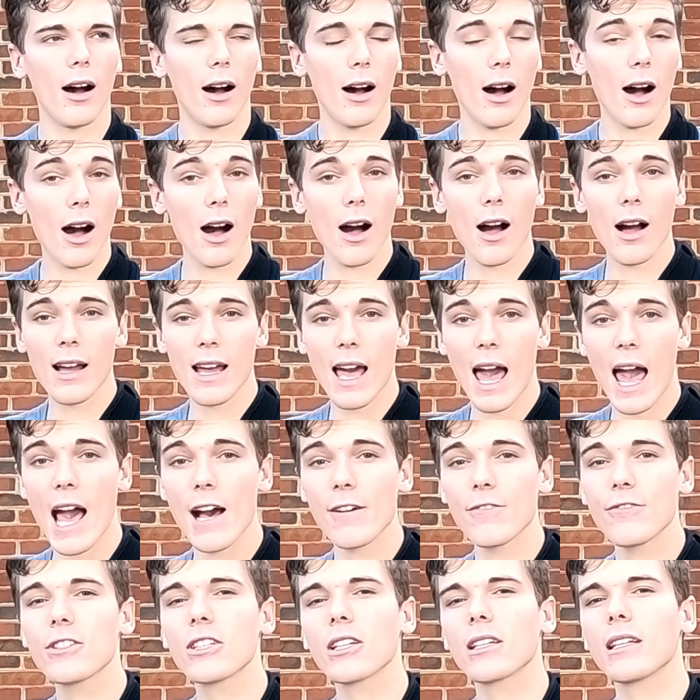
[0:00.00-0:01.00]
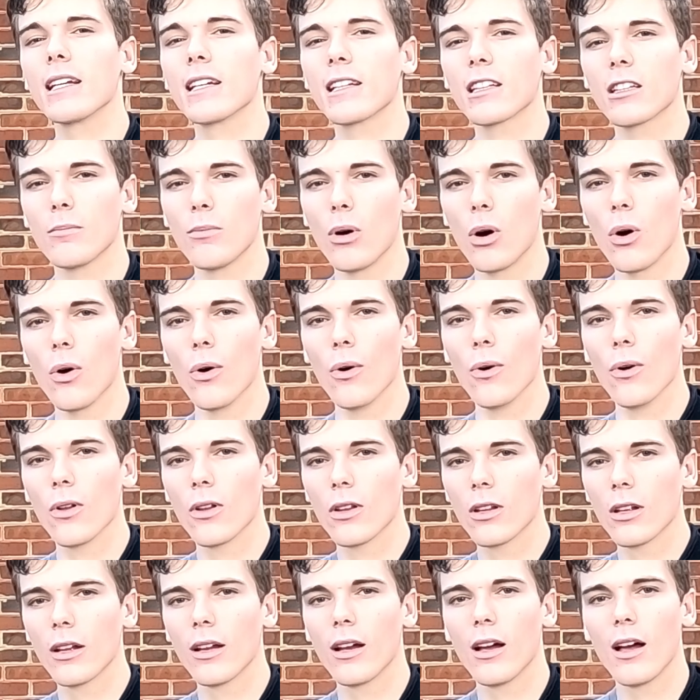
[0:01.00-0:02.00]
I have to kick the ball,
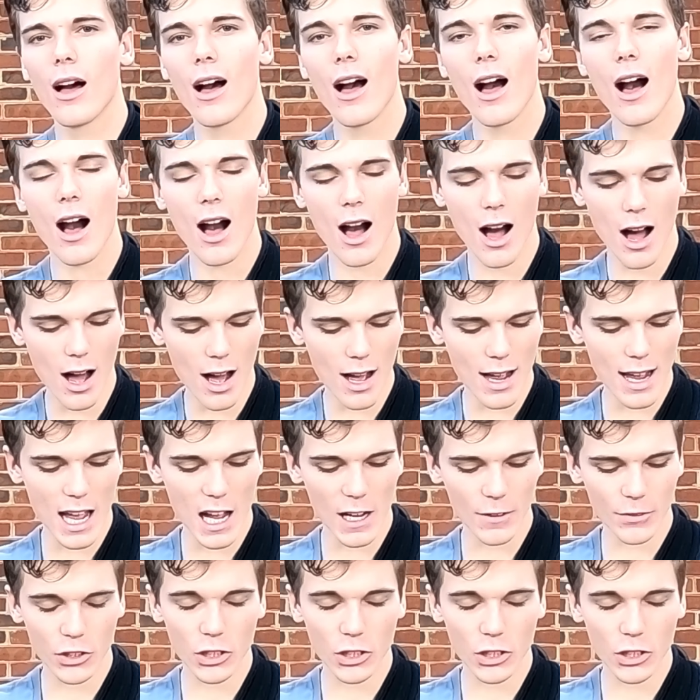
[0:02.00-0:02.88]
I have